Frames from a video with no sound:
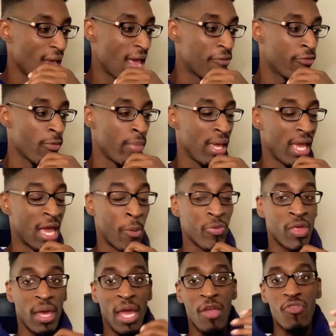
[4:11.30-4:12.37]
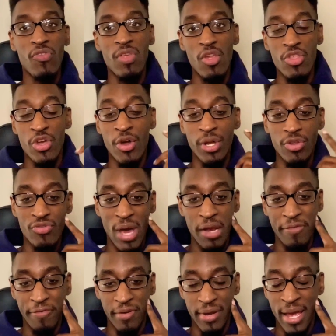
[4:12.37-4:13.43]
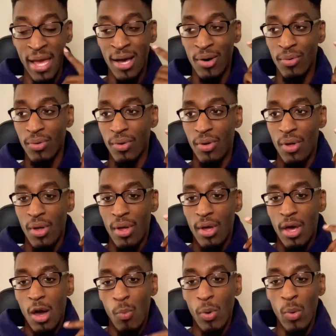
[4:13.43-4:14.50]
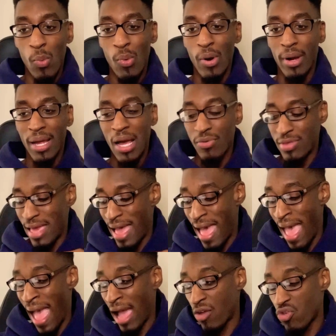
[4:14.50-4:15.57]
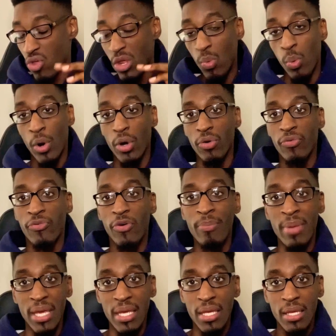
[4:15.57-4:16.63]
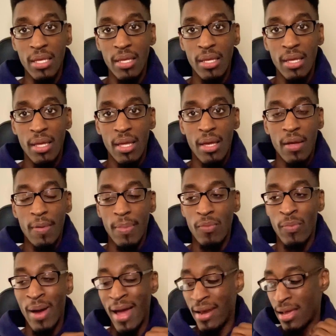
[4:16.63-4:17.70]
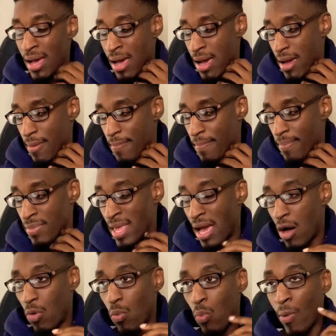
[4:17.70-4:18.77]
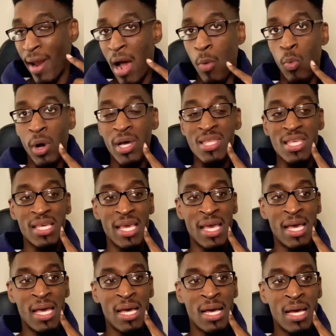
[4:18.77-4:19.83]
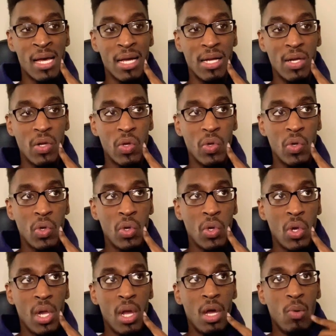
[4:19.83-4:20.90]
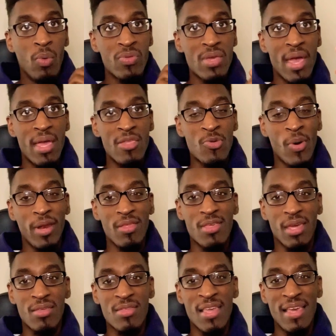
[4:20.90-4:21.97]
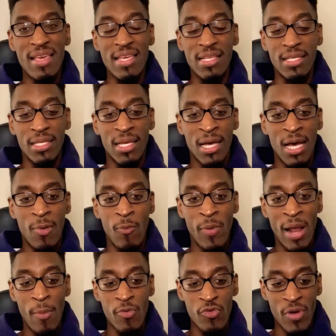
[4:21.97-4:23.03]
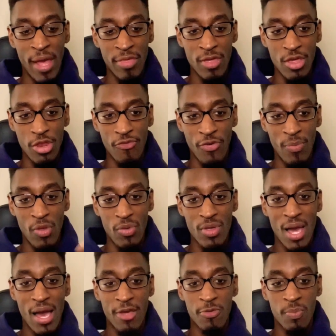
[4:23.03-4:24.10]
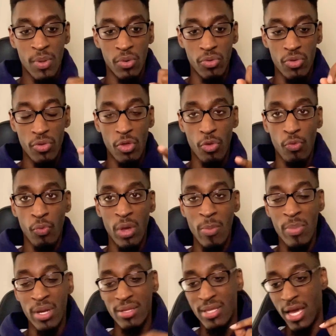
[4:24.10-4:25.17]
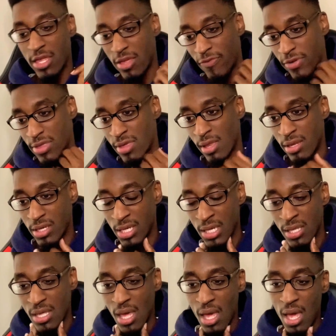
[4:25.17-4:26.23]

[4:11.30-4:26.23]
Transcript: for me, it was an interesting journey trying to figure out what workouts actually worked for me, right? Now, when I was, 2016, when I was transitioning from those hospitals to those rehabilitation facilities,